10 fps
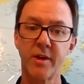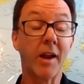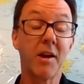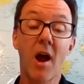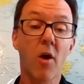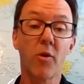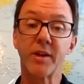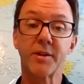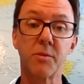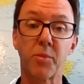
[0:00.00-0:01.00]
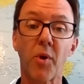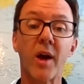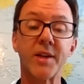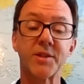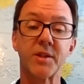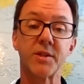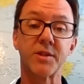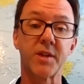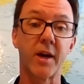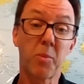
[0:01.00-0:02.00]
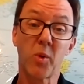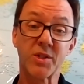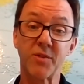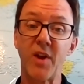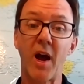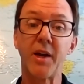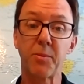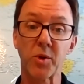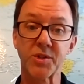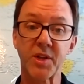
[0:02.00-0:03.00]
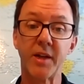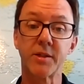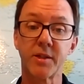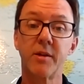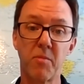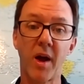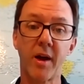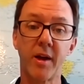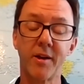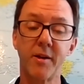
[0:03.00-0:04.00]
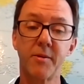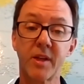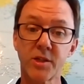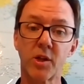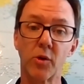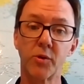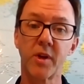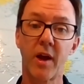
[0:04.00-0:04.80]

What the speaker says: And now it comprises upwards of 90% of my caseload.